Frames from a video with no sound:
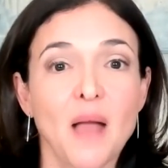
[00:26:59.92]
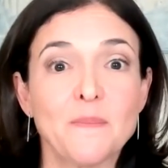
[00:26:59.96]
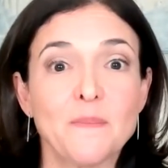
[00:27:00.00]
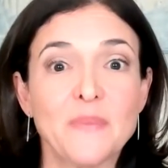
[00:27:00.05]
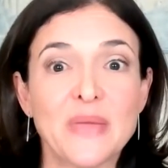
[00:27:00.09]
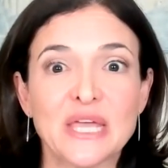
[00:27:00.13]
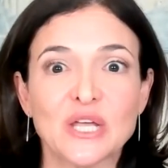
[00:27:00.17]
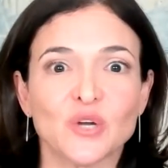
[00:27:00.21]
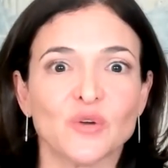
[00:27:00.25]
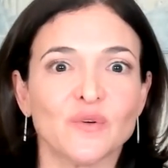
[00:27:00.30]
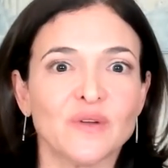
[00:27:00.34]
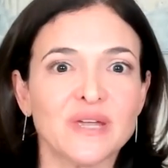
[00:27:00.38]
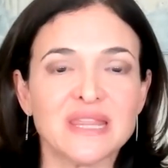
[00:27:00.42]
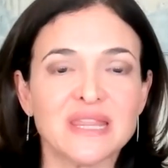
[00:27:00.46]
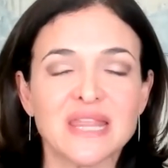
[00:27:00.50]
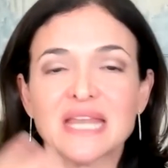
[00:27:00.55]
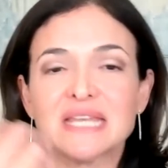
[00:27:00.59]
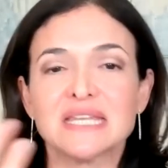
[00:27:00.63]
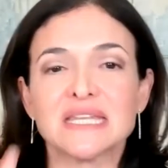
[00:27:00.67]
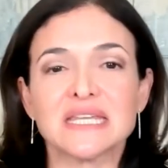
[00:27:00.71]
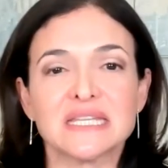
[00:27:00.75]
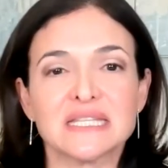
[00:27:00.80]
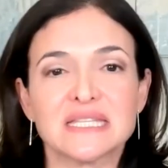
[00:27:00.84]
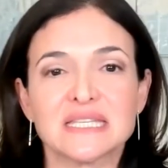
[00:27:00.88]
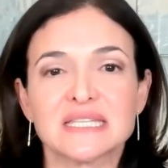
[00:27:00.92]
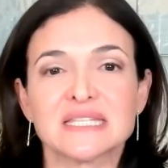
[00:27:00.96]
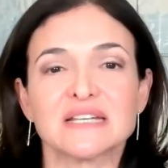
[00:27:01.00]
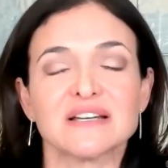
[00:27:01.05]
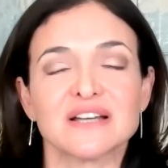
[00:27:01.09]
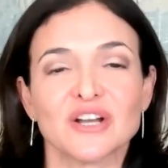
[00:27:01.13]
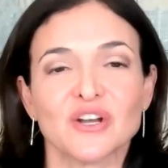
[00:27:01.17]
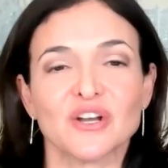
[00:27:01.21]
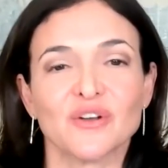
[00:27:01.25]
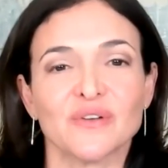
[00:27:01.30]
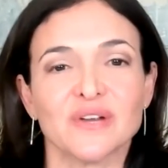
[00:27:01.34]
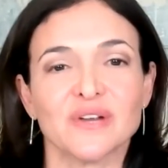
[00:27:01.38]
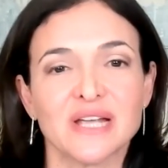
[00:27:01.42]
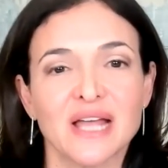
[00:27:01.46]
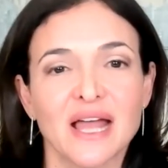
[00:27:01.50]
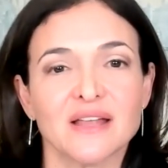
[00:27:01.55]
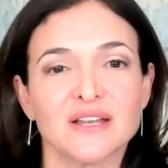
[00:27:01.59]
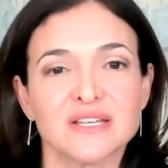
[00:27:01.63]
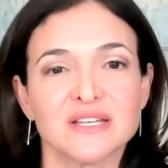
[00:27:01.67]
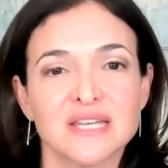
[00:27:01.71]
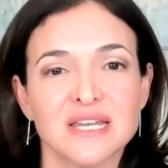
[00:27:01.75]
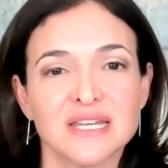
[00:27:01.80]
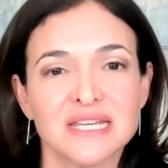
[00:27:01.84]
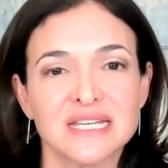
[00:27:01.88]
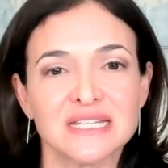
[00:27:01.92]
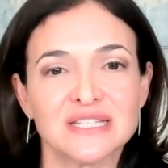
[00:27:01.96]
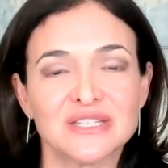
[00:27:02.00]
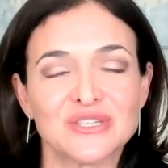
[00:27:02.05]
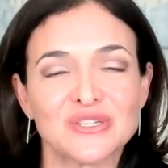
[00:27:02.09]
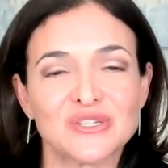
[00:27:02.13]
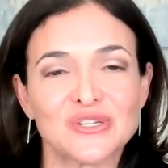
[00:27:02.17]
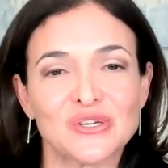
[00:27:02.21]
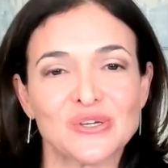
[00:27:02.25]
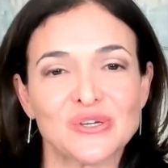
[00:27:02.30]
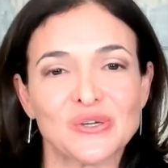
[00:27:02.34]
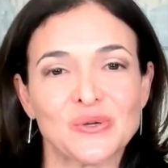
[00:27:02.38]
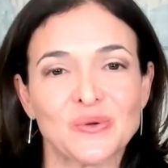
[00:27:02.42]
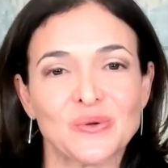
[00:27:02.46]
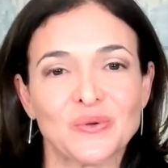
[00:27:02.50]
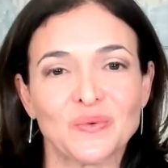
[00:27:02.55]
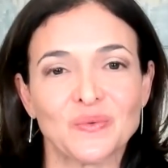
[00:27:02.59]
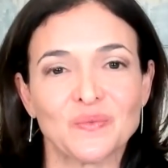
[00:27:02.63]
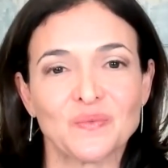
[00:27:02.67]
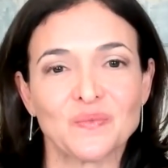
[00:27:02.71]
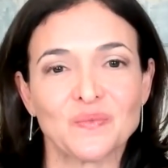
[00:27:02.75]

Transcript: bakery that needs to